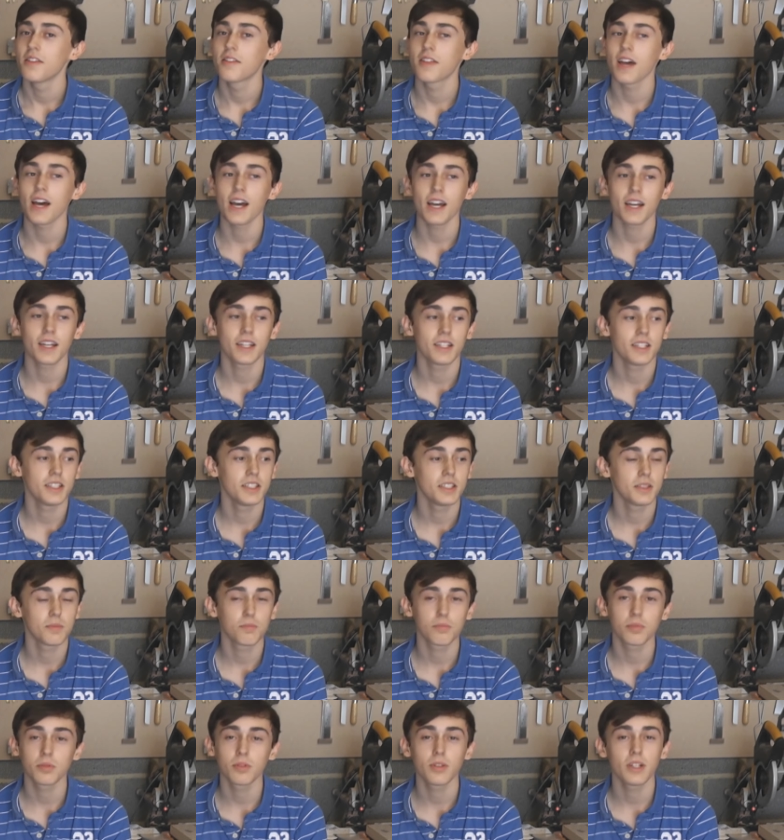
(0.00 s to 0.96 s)
that
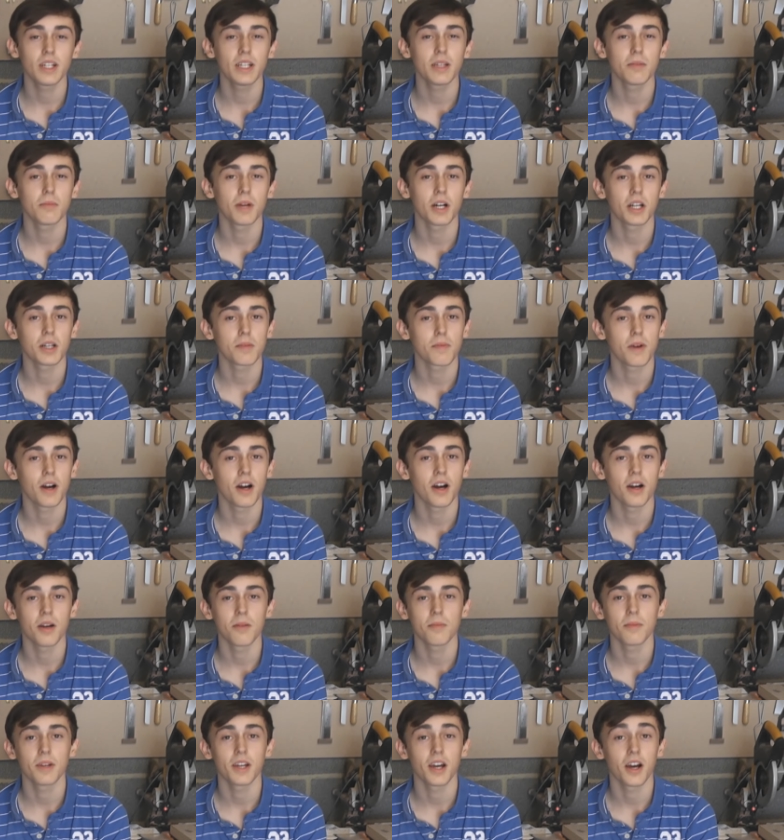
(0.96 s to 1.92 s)
is pretty much
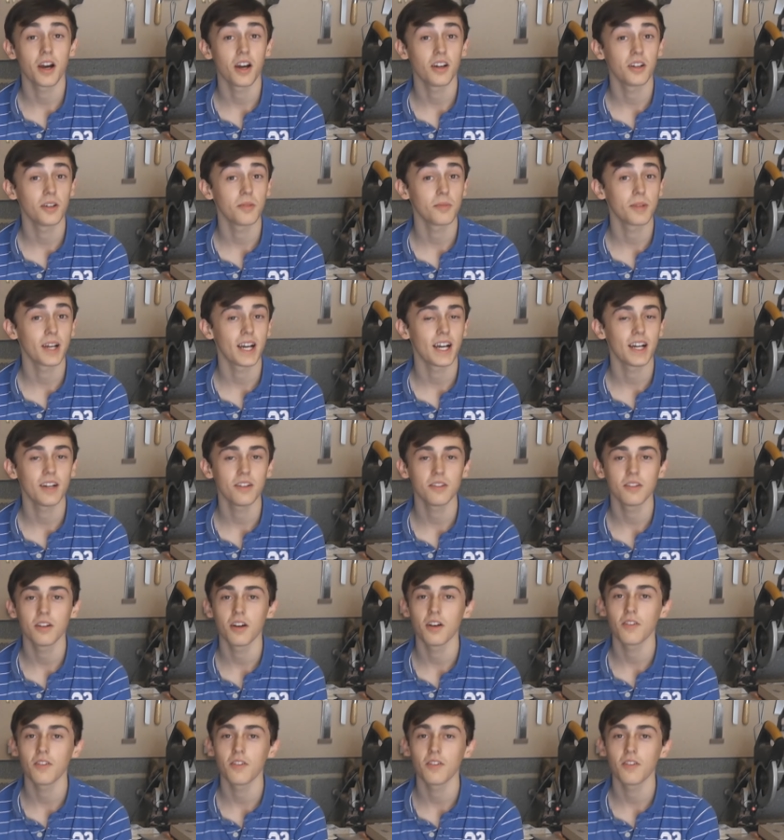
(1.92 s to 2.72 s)
behind me I hope now.